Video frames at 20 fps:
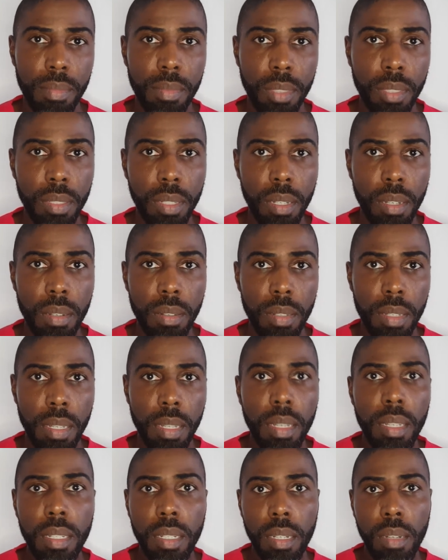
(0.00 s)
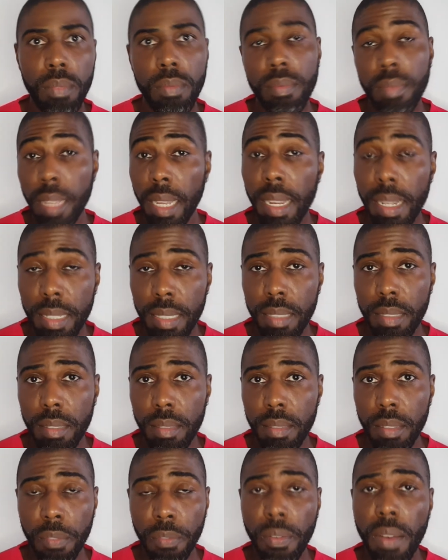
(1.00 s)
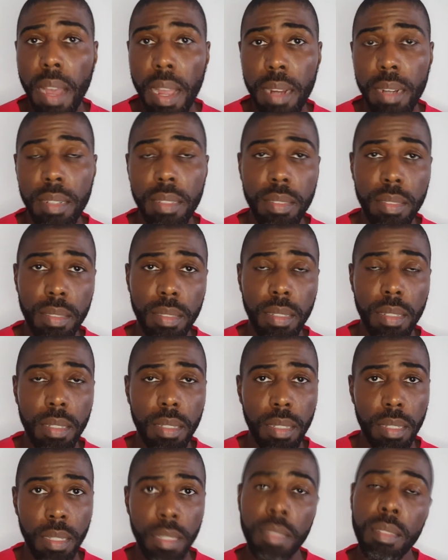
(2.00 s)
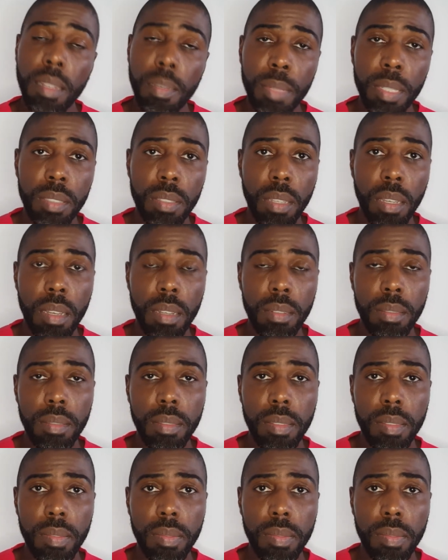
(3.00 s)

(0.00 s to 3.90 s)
you know, condemning the fires in Amazon